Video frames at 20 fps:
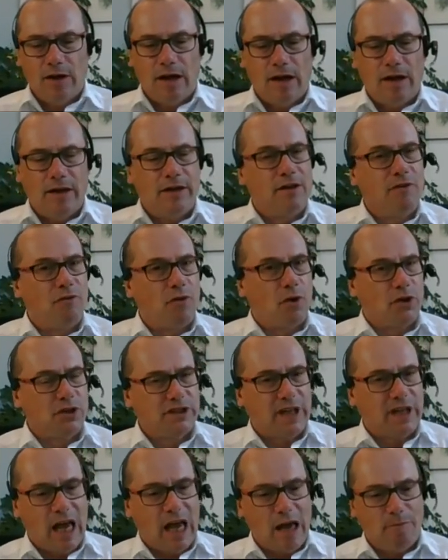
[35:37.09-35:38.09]
in the
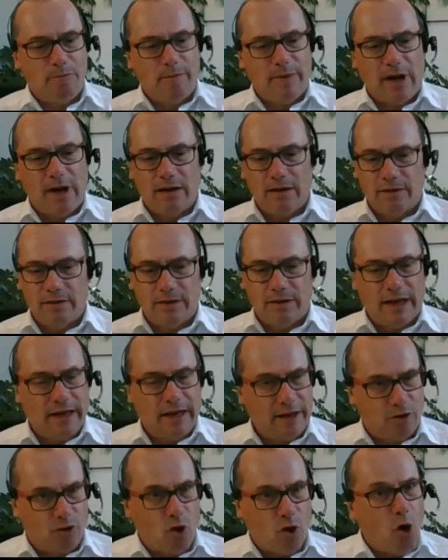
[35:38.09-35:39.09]
first time
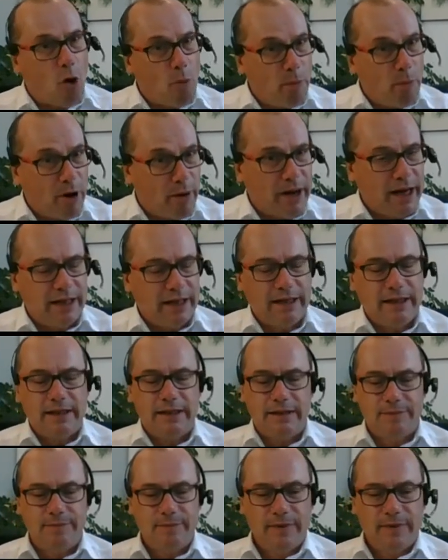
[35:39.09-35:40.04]
they cooperated,